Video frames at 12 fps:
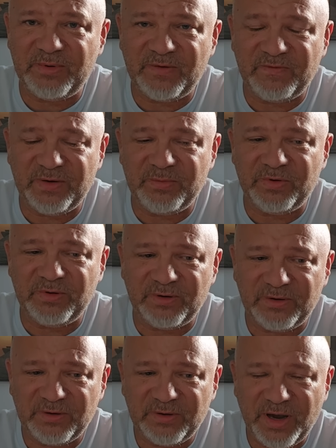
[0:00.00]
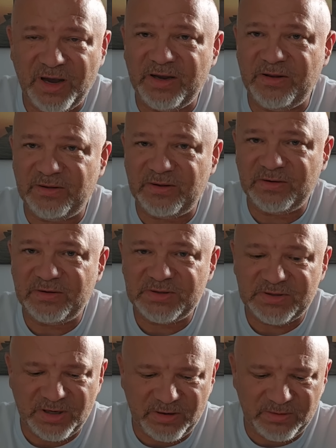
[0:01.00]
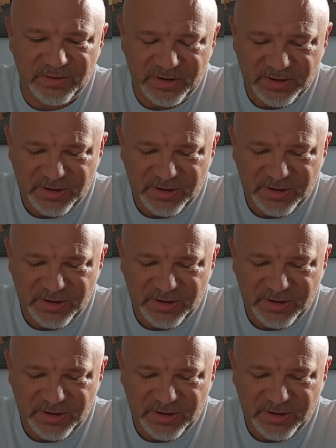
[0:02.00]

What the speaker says: November 8th. So